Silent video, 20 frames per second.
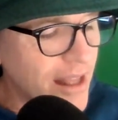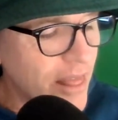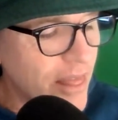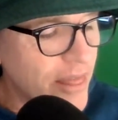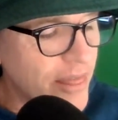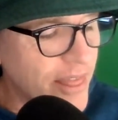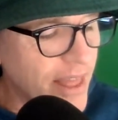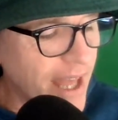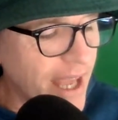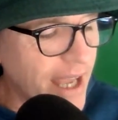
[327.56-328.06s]

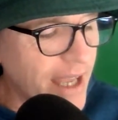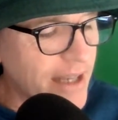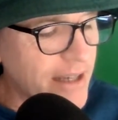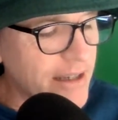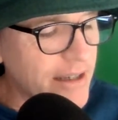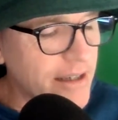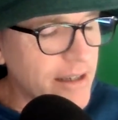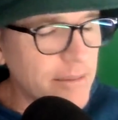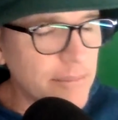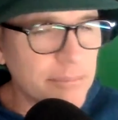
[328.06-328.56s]

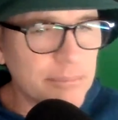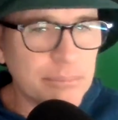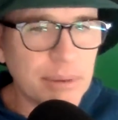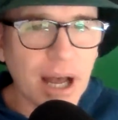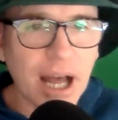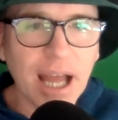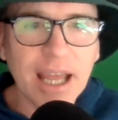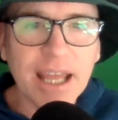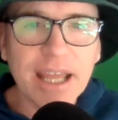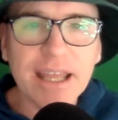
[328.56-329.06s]
that
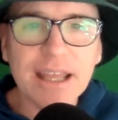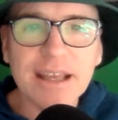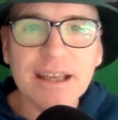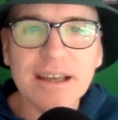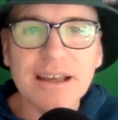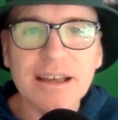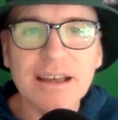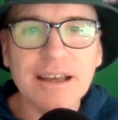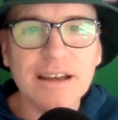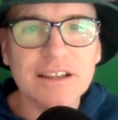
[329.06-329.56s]
buying
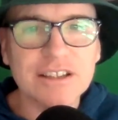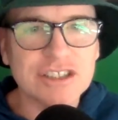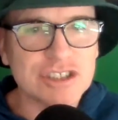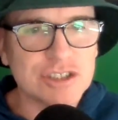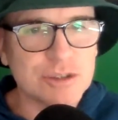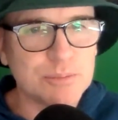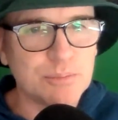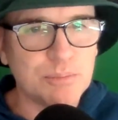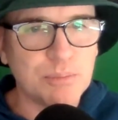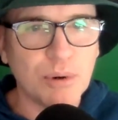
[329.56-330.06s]
a
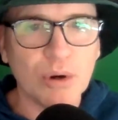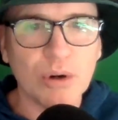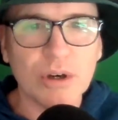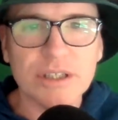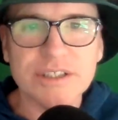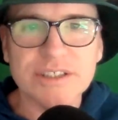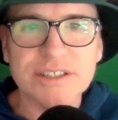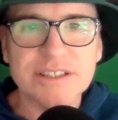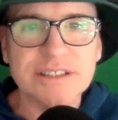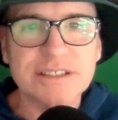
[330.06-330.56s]

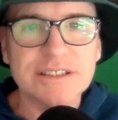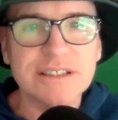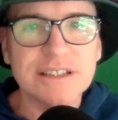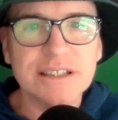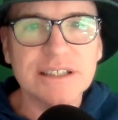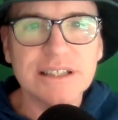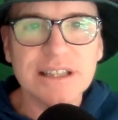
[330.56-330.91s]
sports